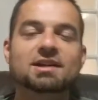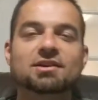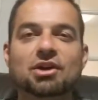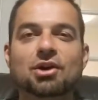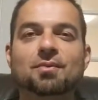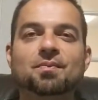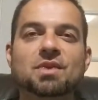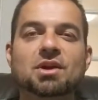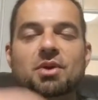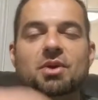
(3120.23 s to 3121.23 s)
So
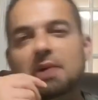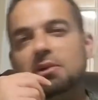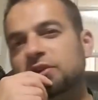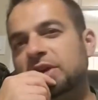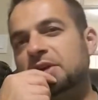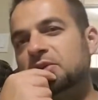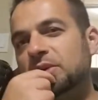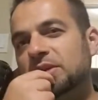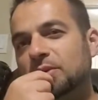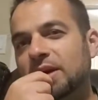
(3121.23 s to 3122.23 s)
what I will say is
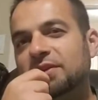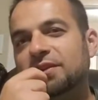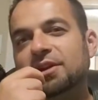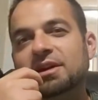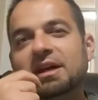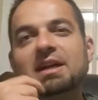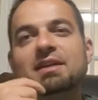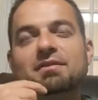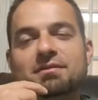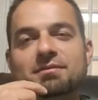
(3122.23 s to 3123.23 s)
with the ones that are kind of